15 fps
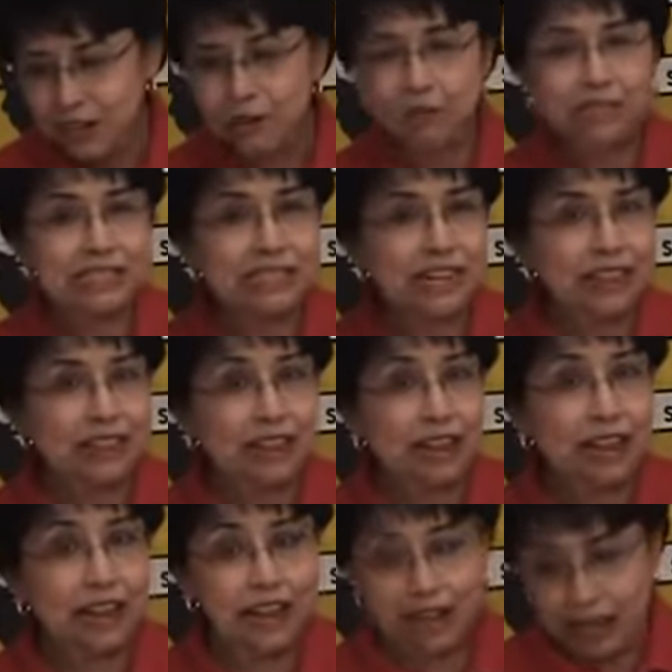Was it the
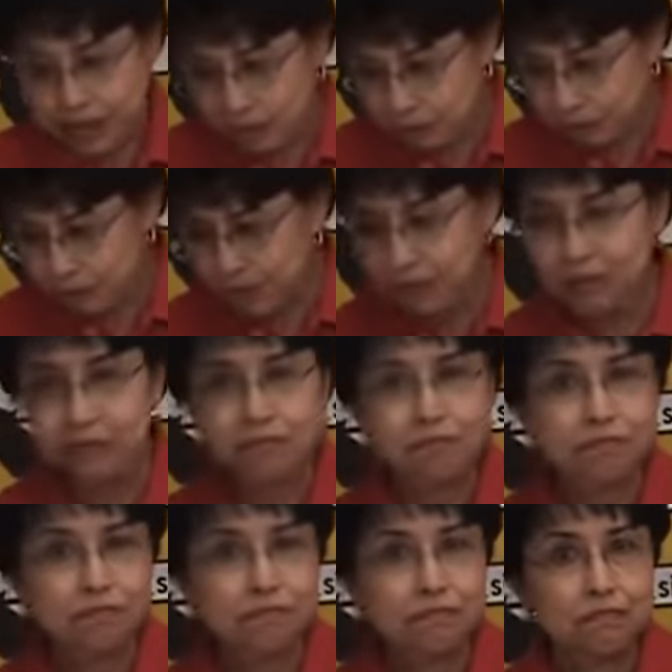apple
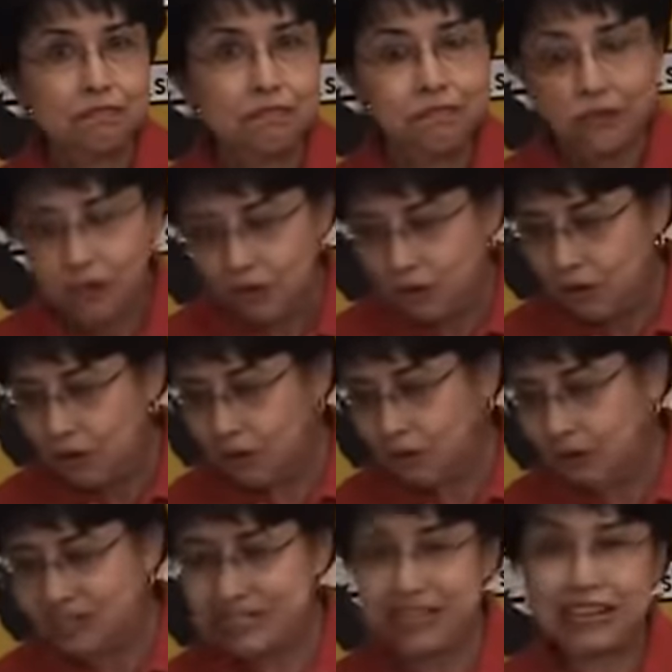or
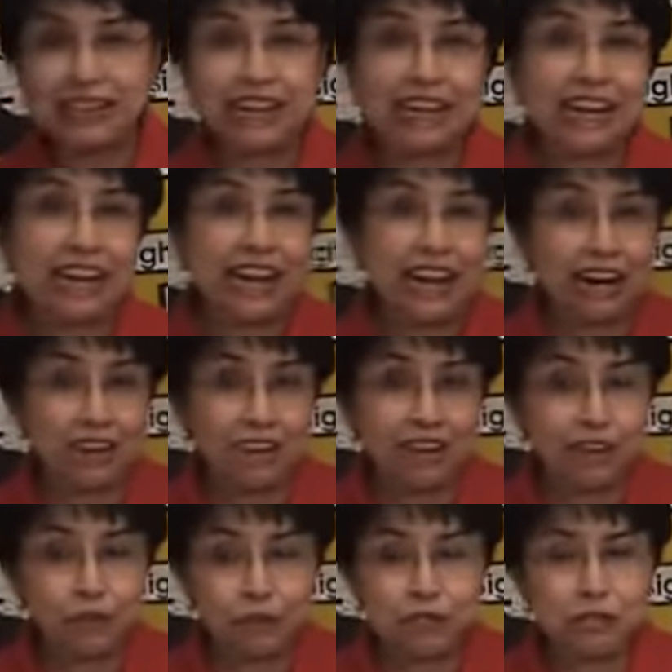was it the
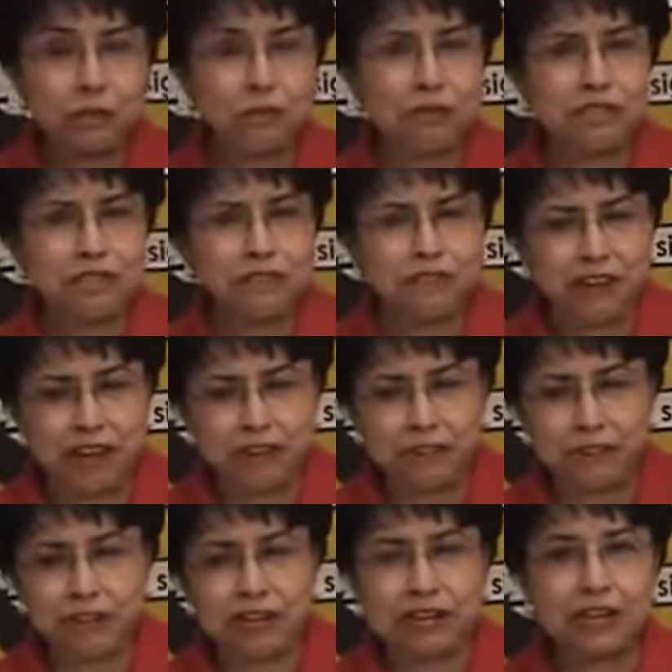carrot? Which one was
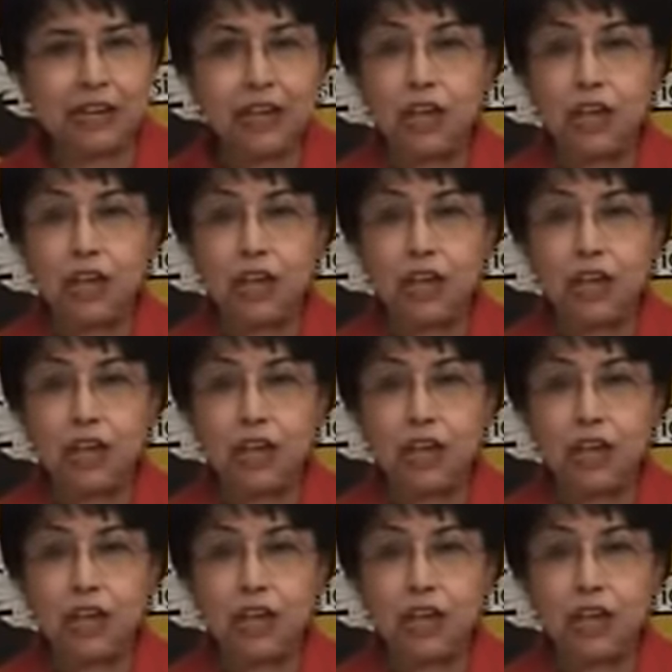favorite?